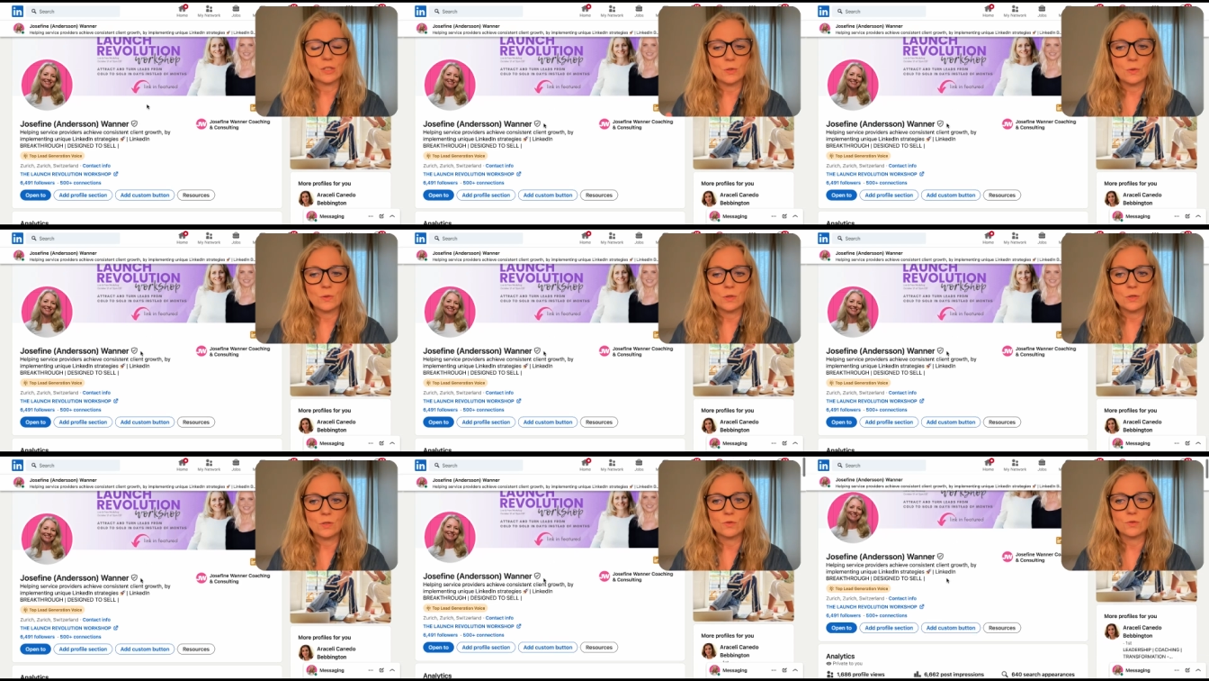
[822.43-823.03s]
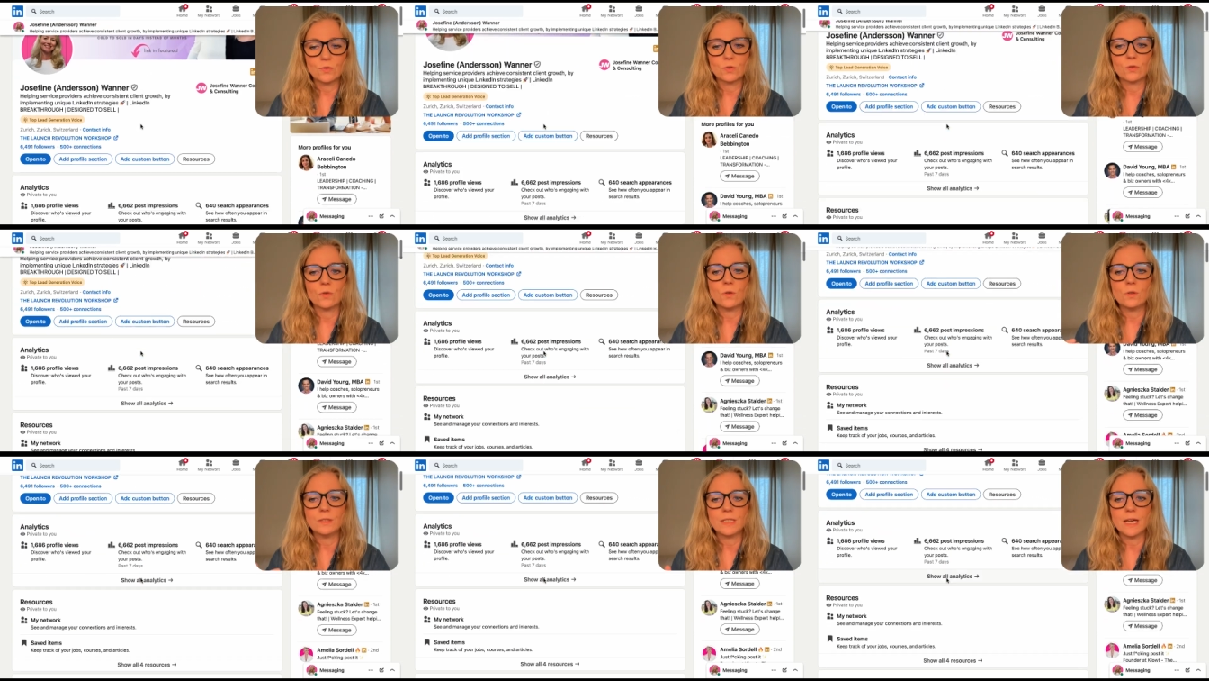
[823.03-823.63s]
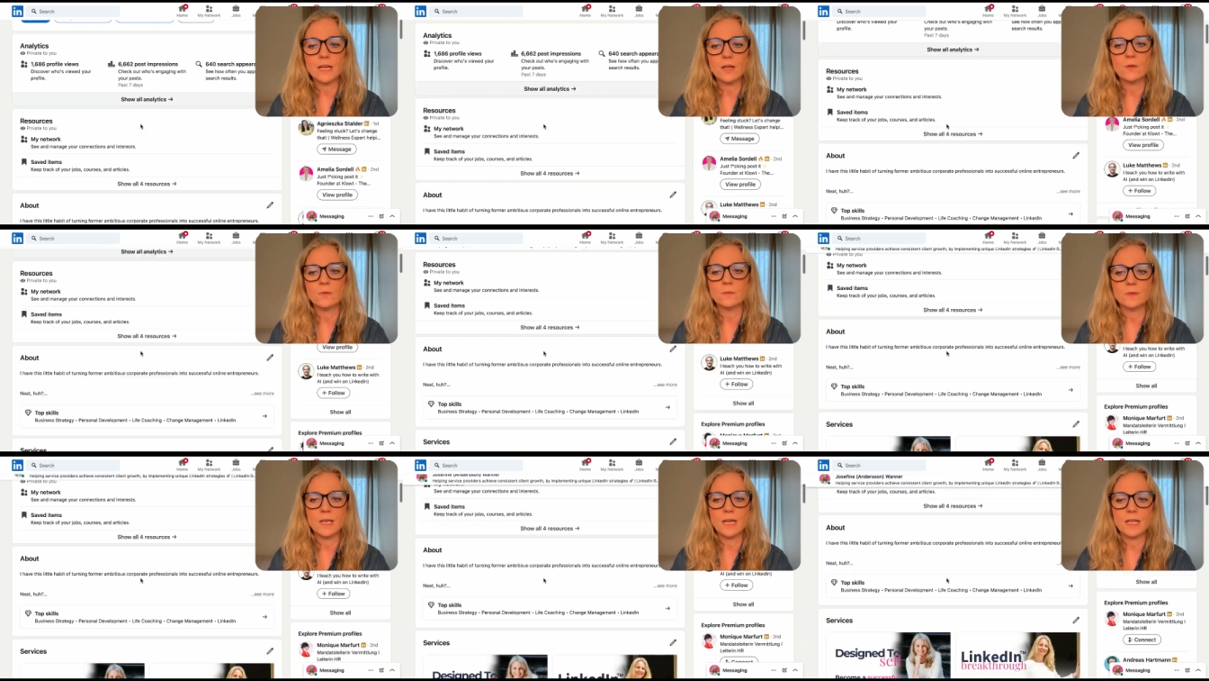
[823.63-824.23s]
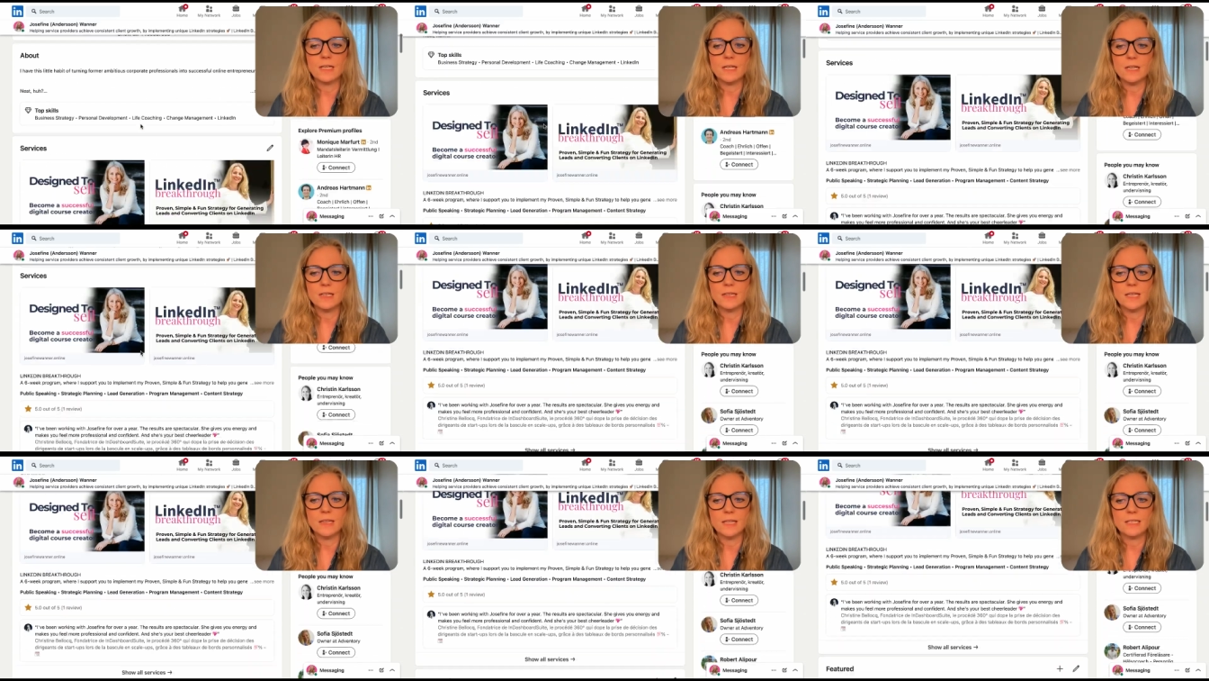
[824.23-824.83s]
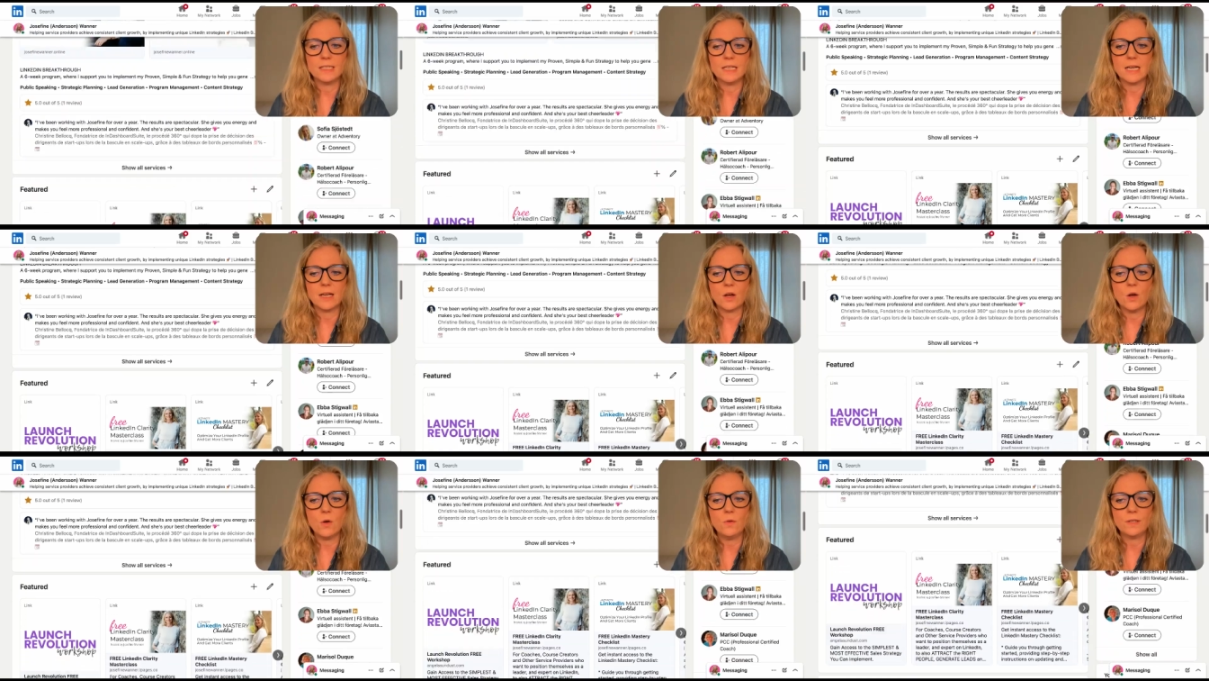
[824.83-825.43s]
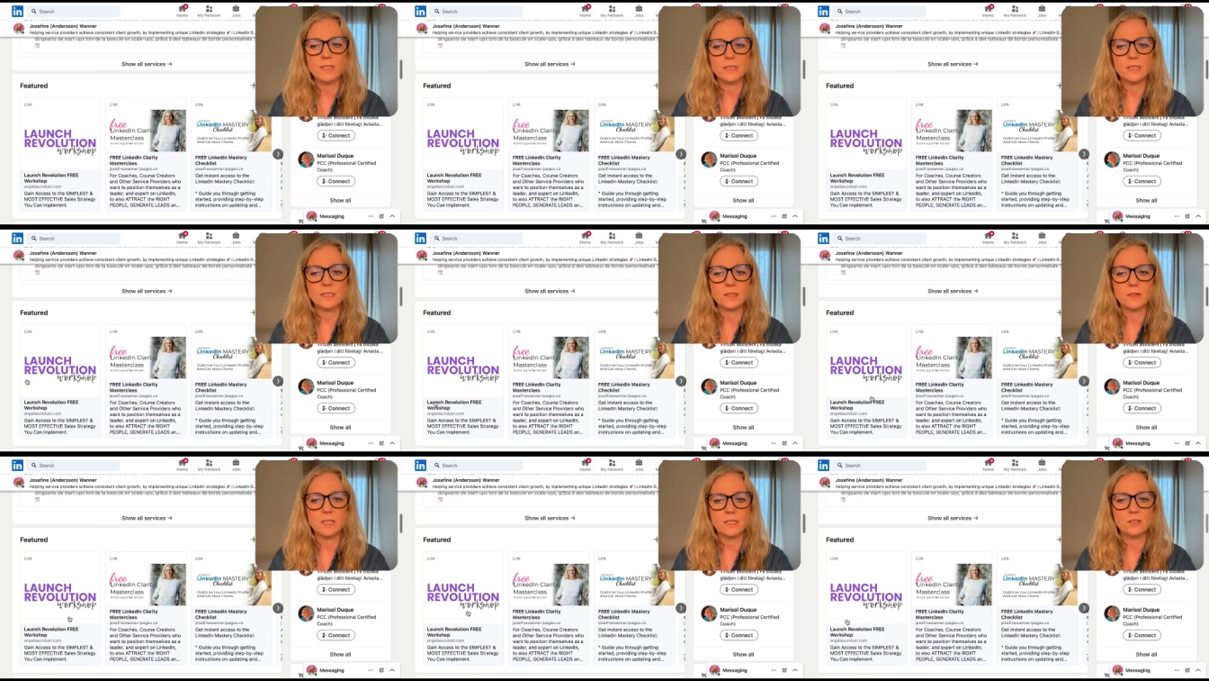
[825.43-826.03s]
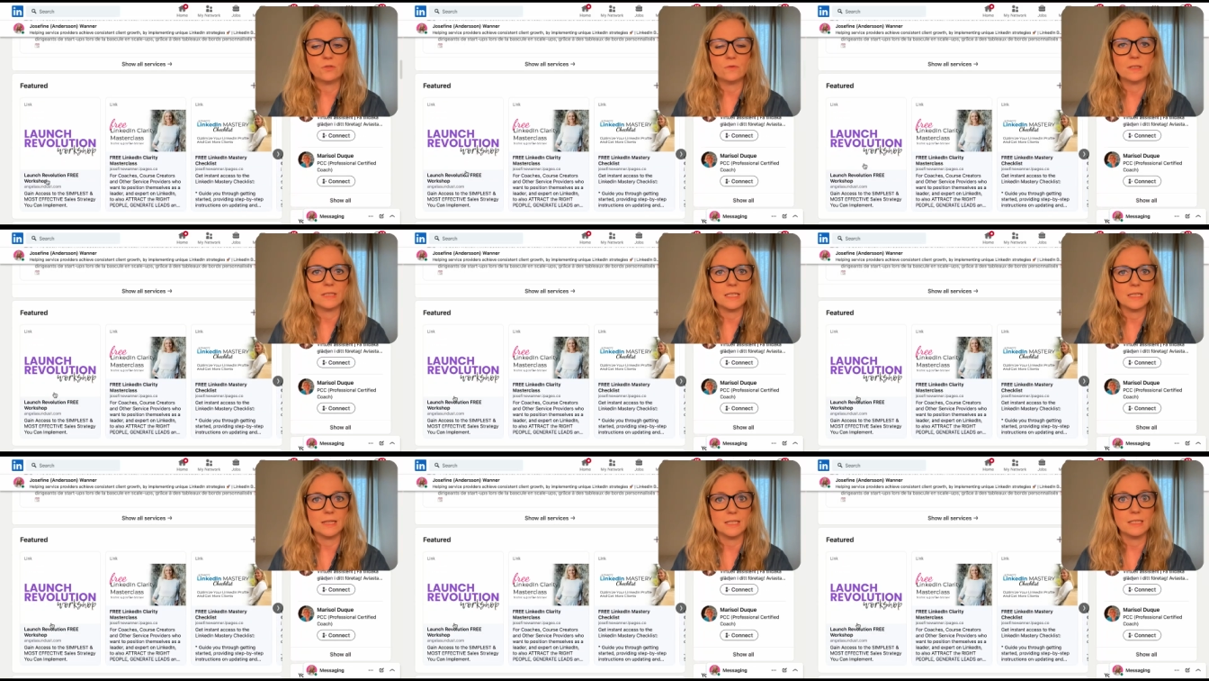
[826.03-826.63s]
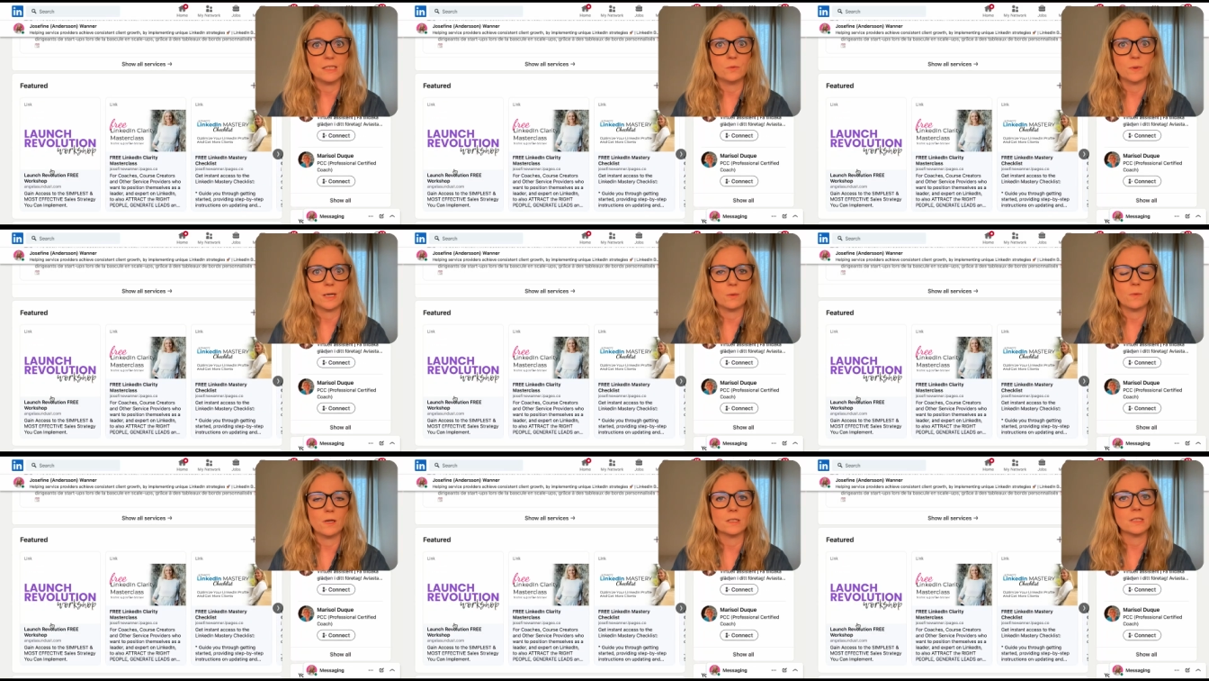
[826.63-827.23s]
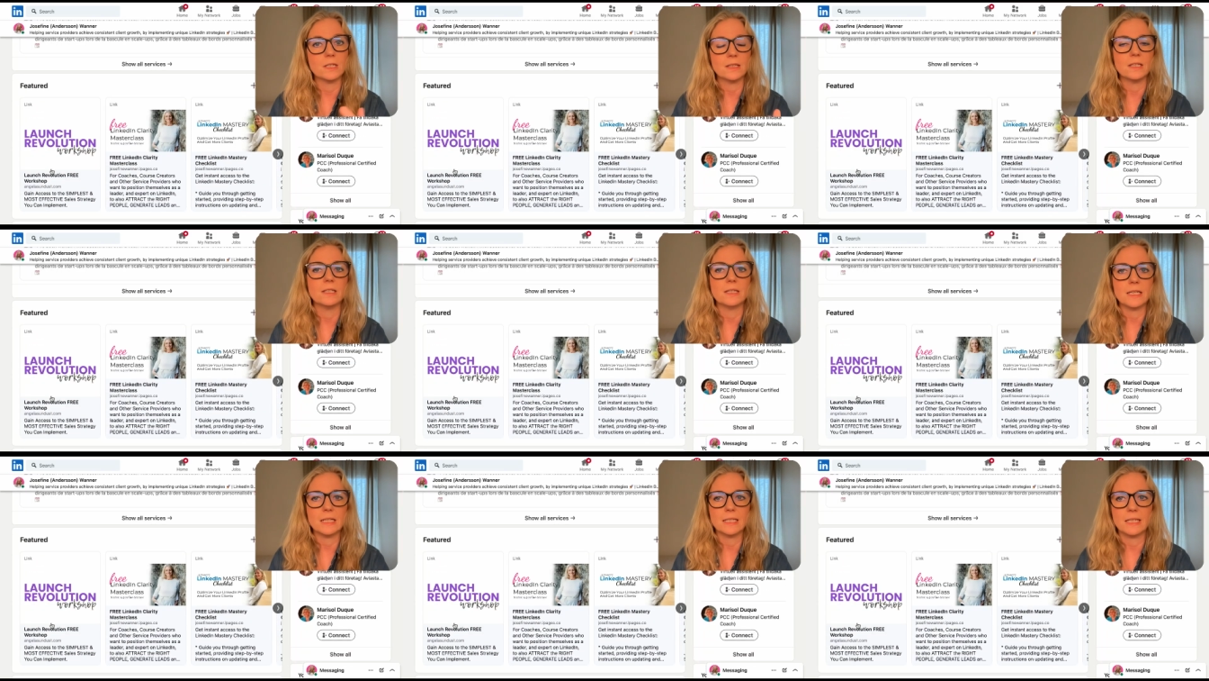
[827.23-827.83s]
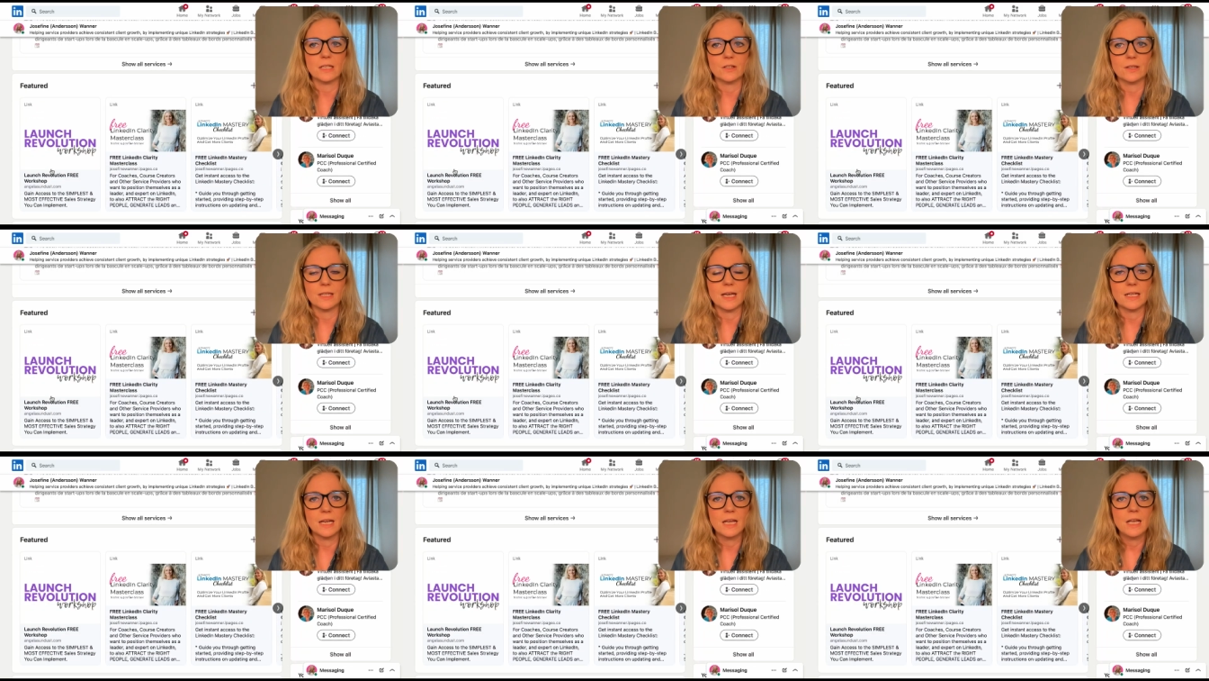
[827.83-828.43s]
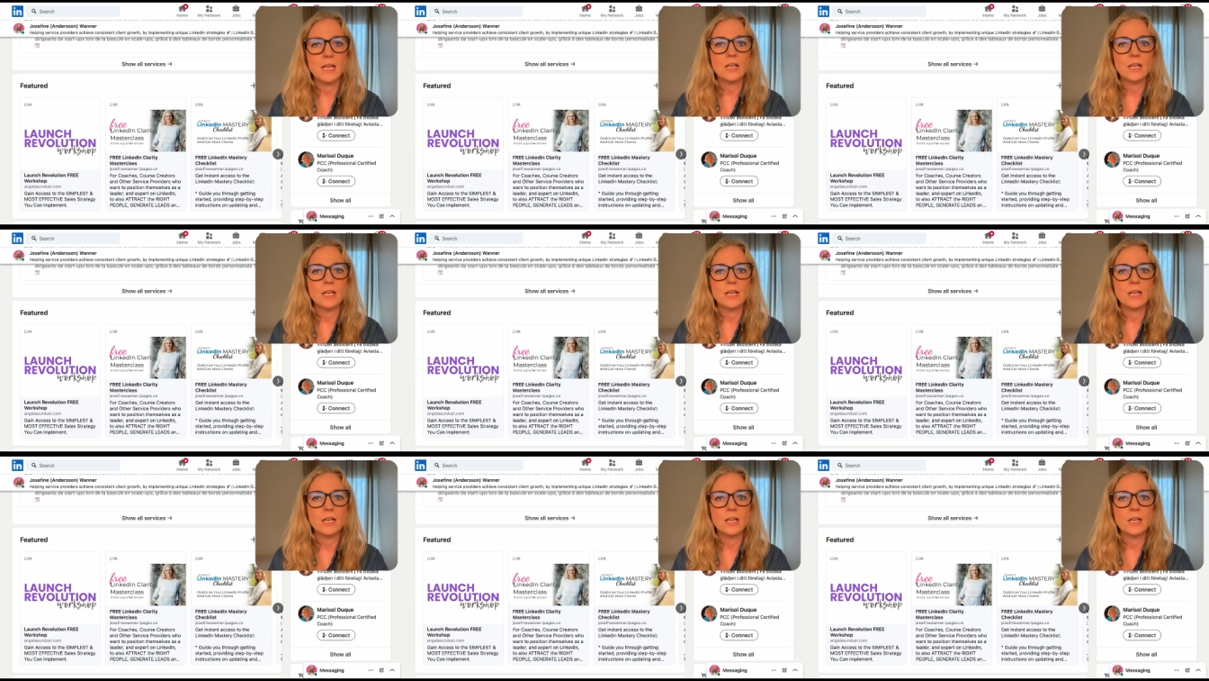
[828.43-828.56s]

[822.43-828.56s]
So you scroll down then, and then they see like, oh, this is really it, this is what I want, and then they click on that.